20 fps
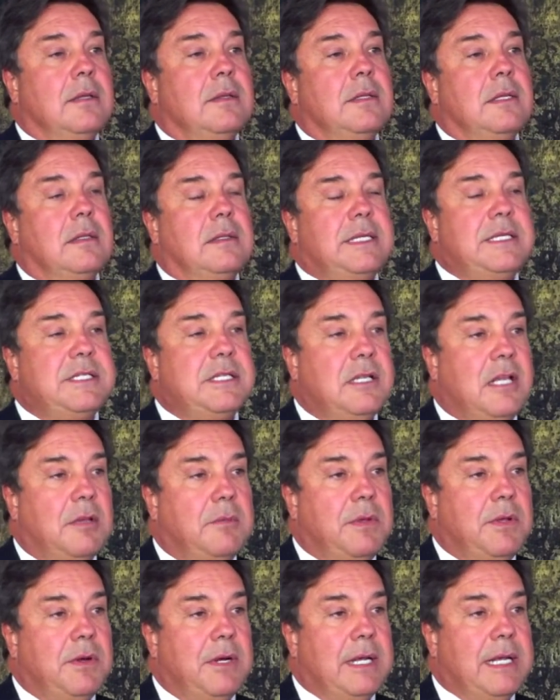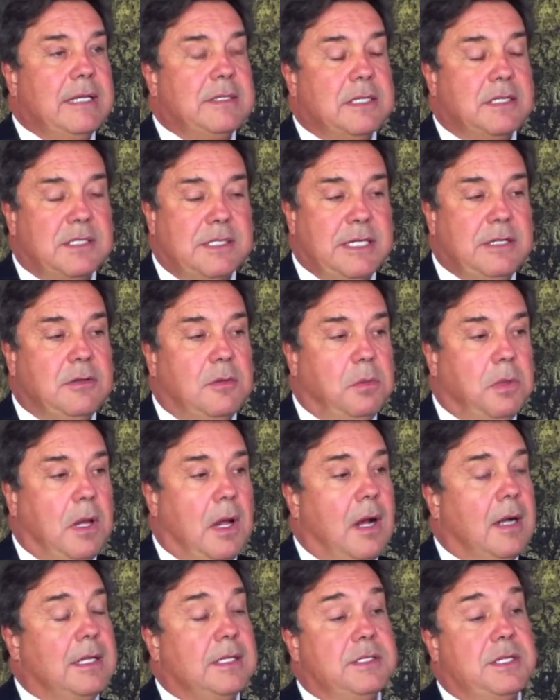The leasing community as a single
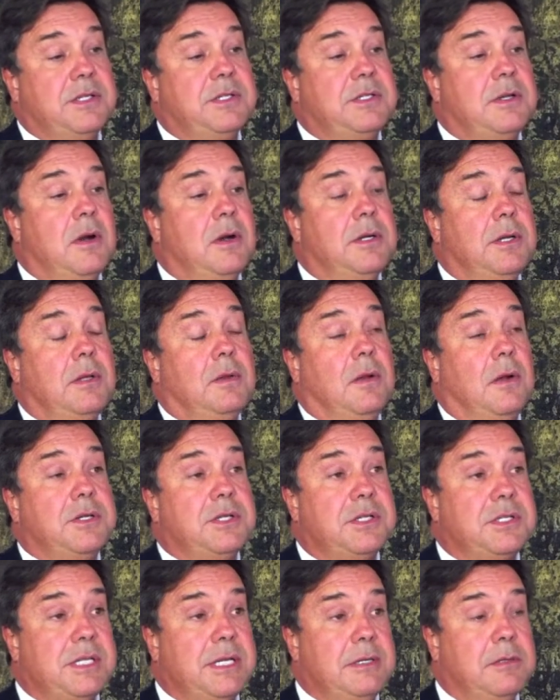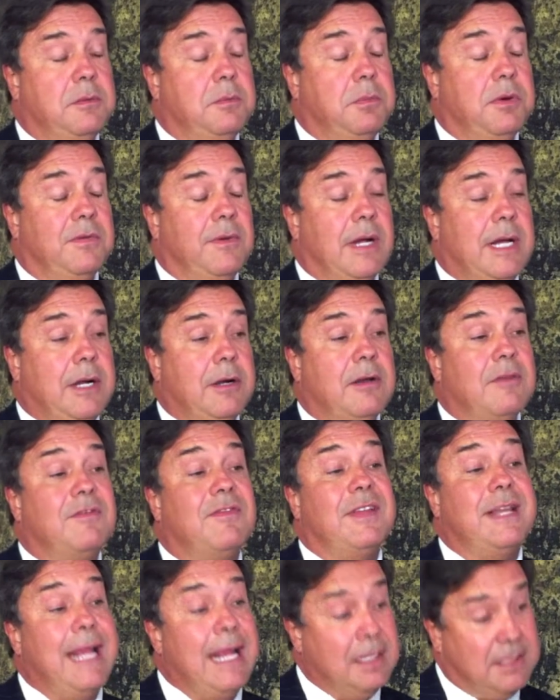block is the largest single provider of
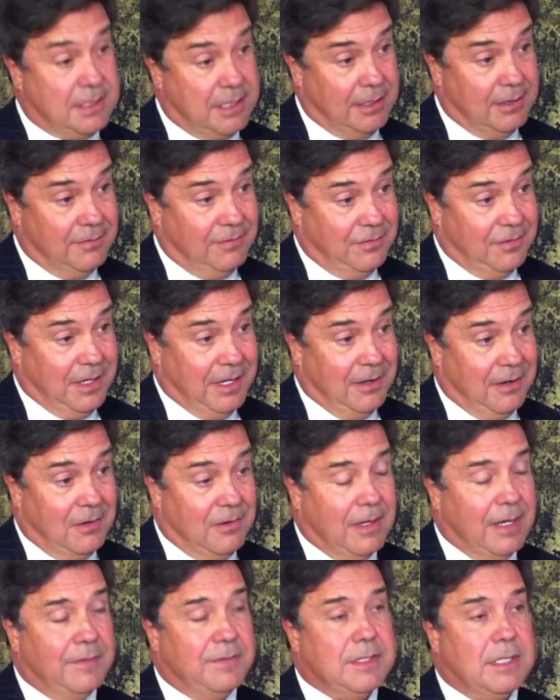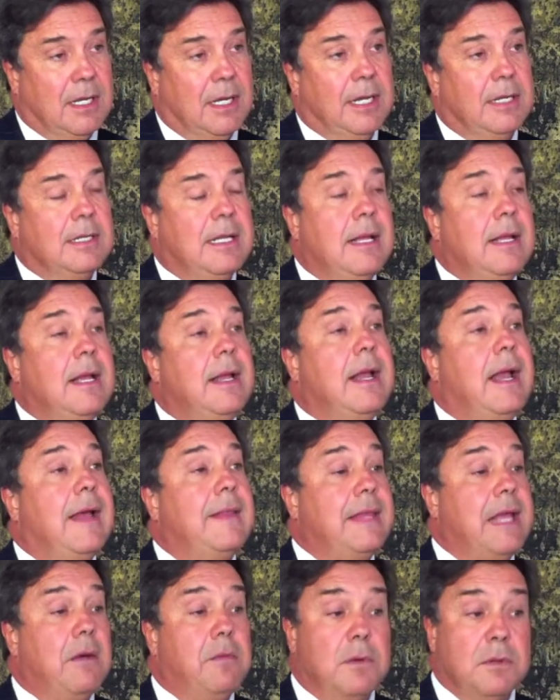financing for the aircraft side,
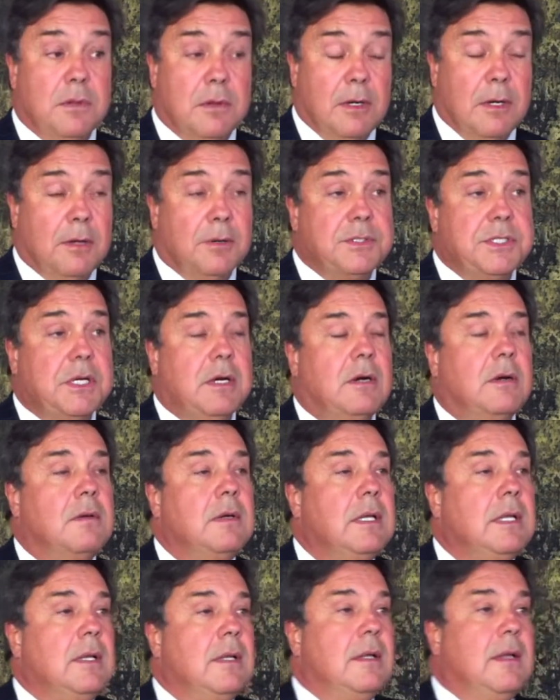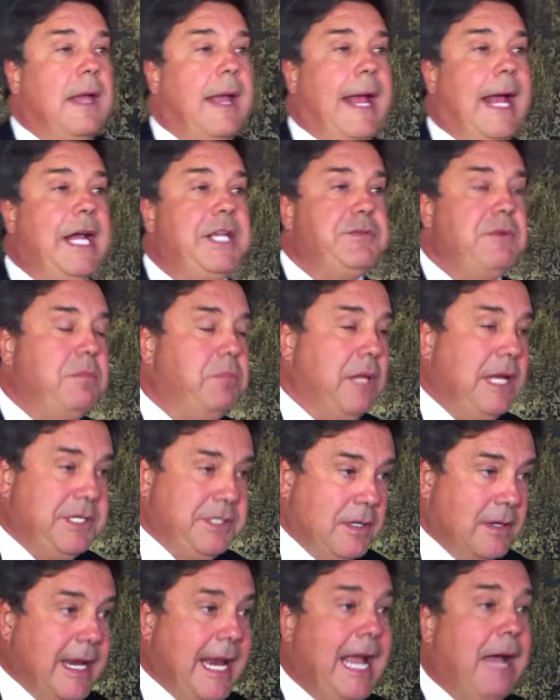and that will grow. So, as we
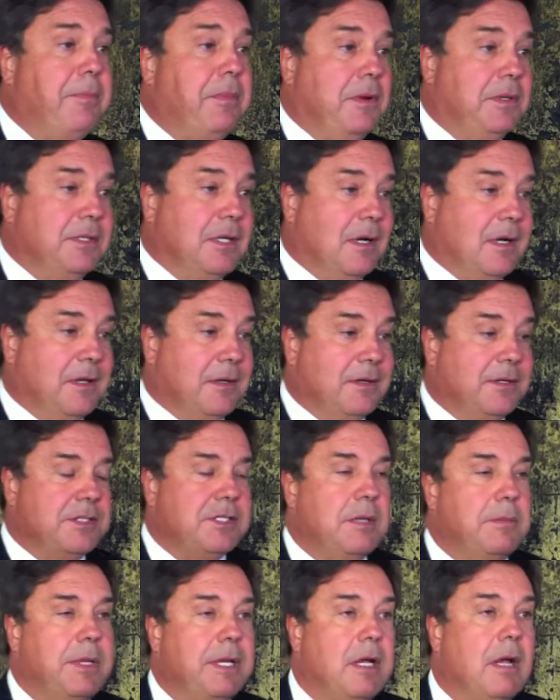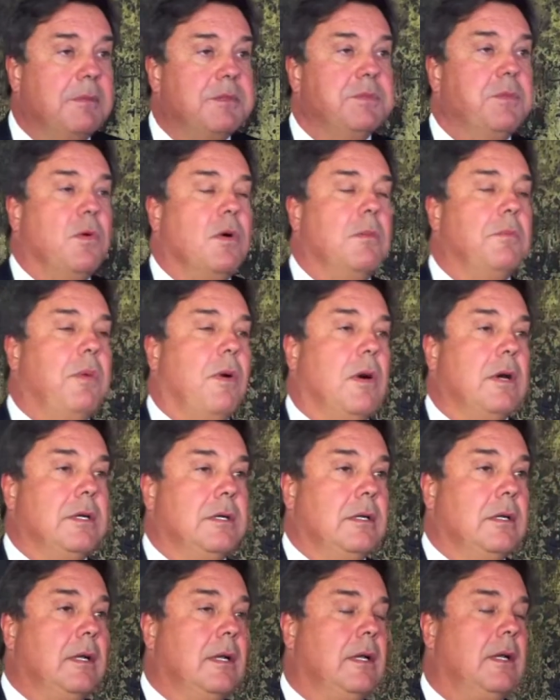place our capital dollars, it becomes more
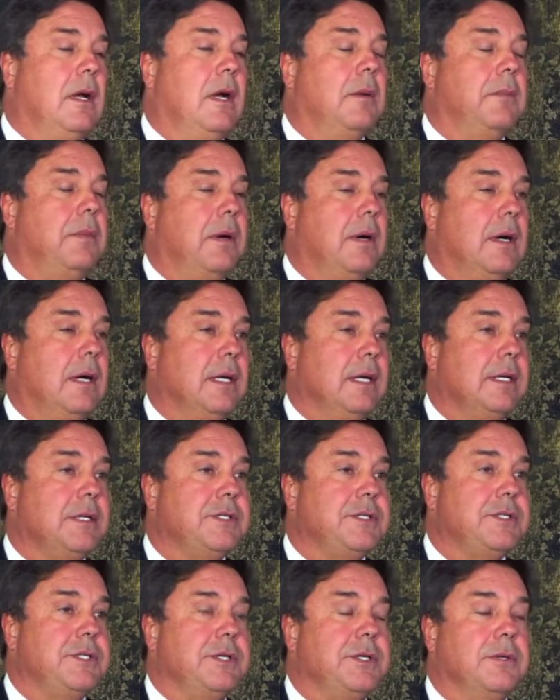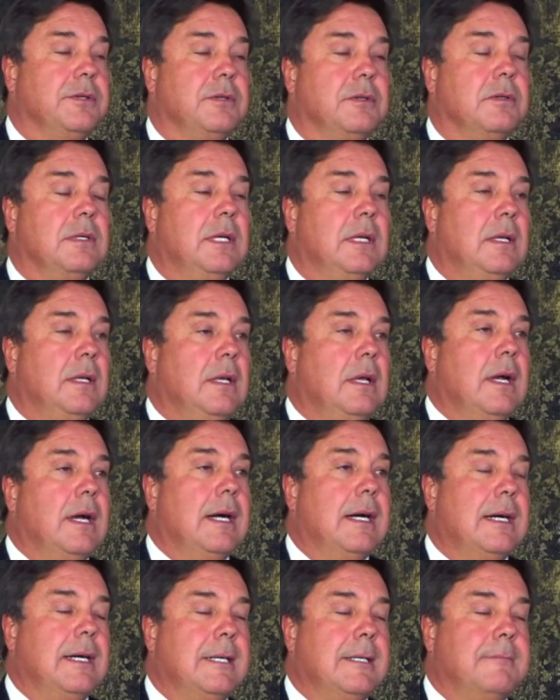important upon us to
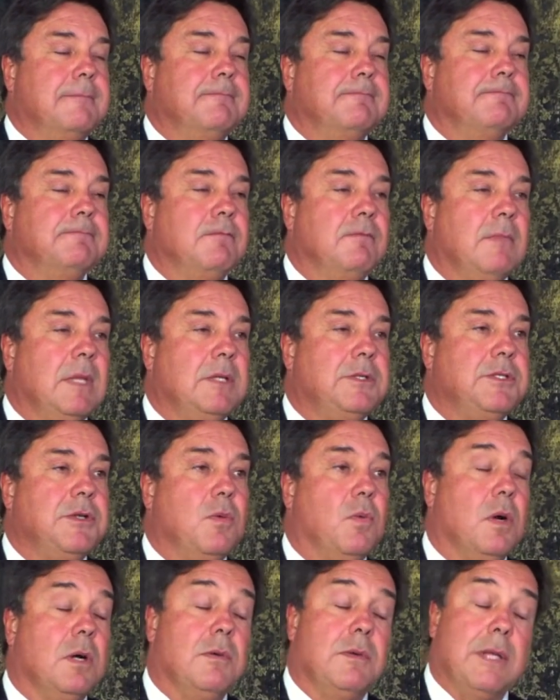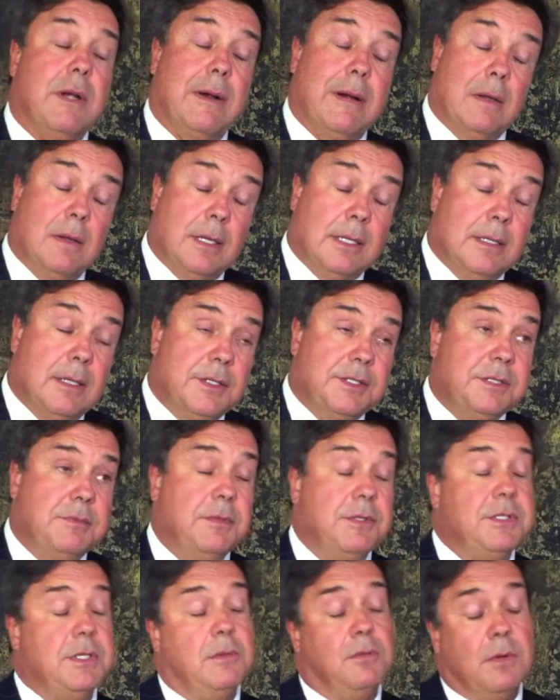um, to work with our airline
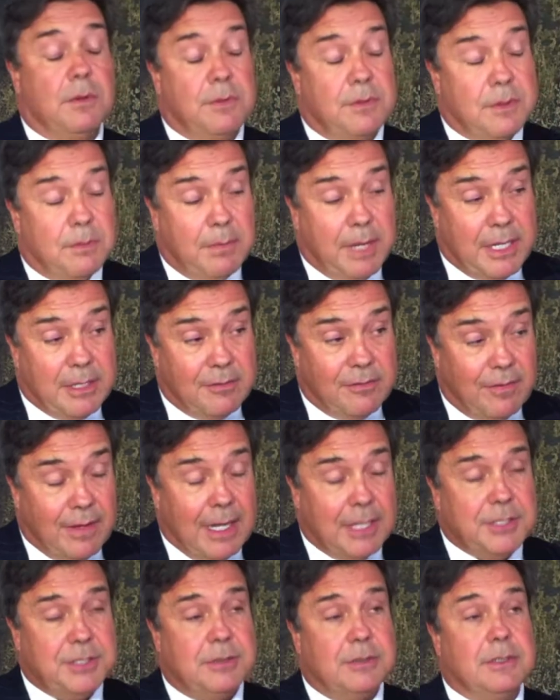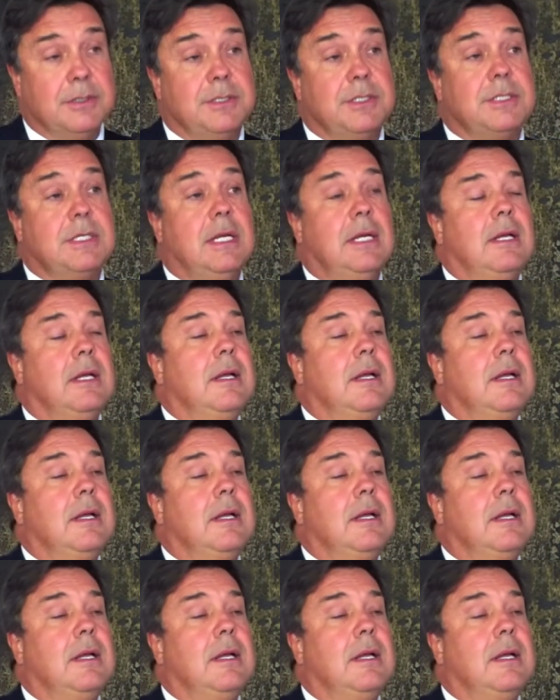customers, to work with the manufacturers,